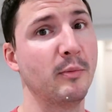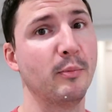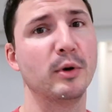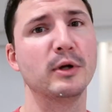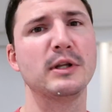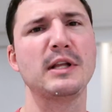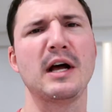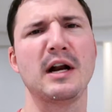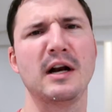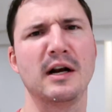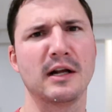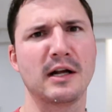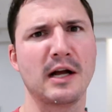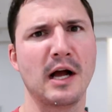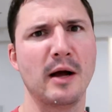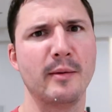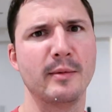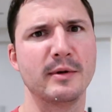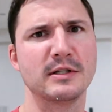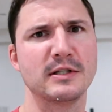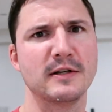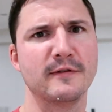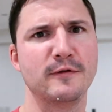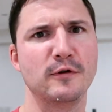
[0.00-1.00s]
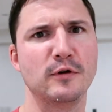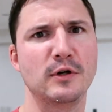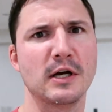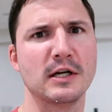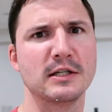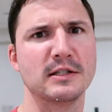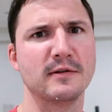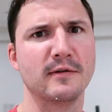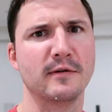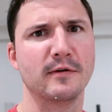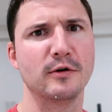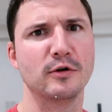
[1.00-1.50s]
Put down in the comments if you
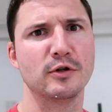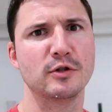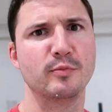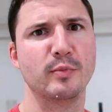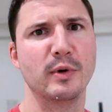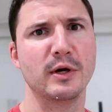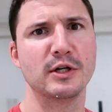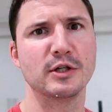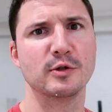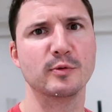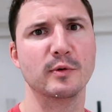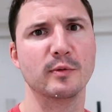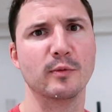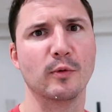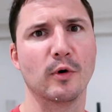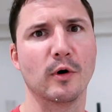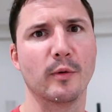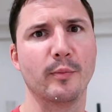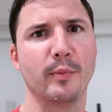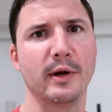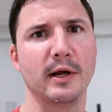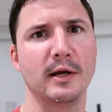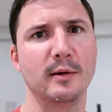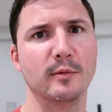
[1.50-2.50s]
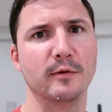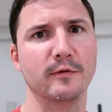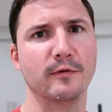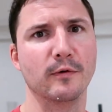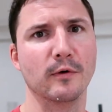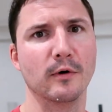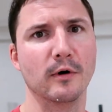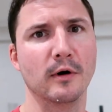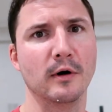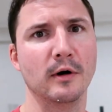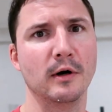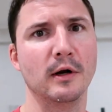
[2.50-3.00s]
guys ever used Benjamin Moore paint
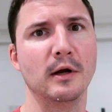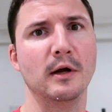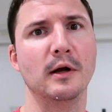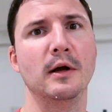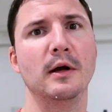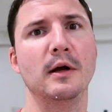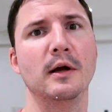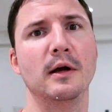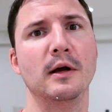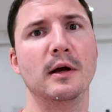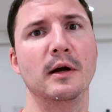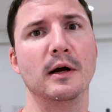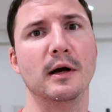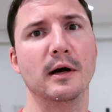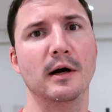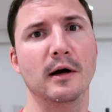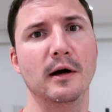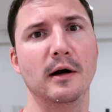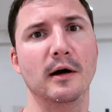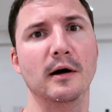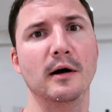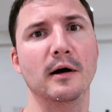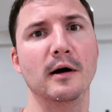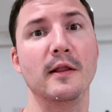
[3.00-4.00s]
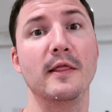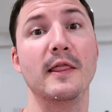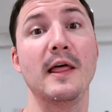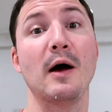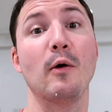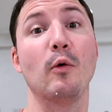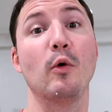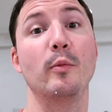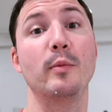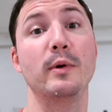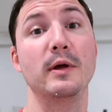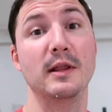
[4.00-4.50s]
before. Uh, that
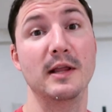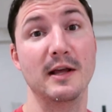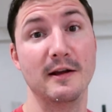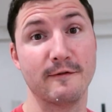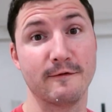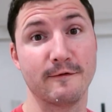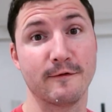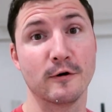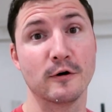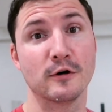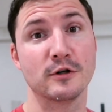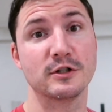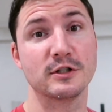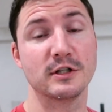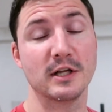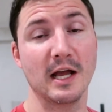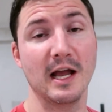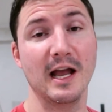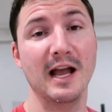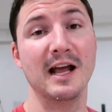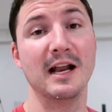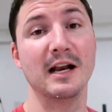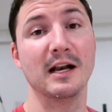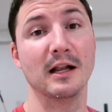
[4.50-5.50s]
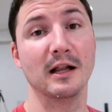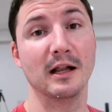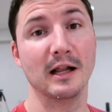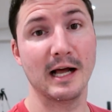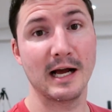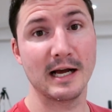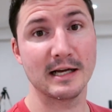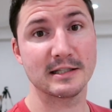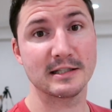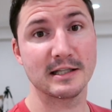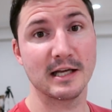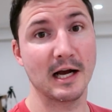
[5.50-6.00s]
will be the first and the
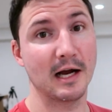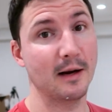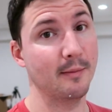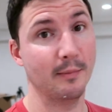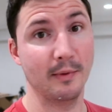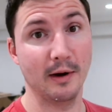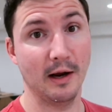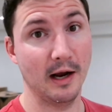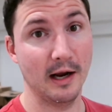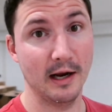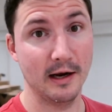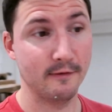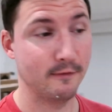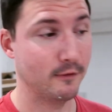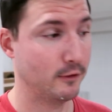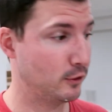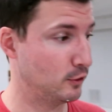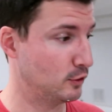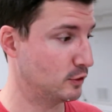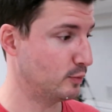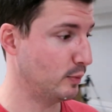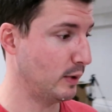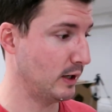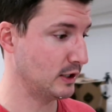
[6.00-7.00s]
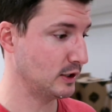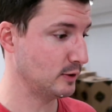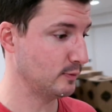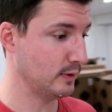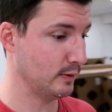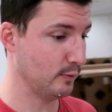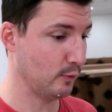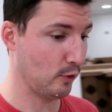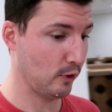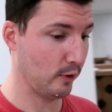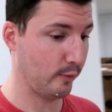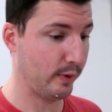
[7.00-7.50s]
last time I ever used
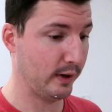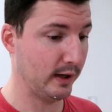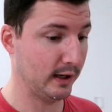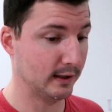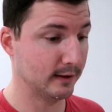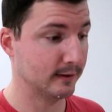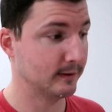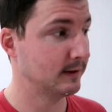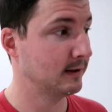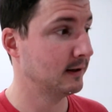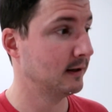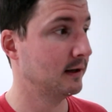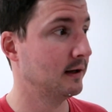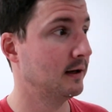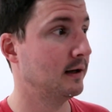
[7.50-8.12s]
Benjamin Moore paint.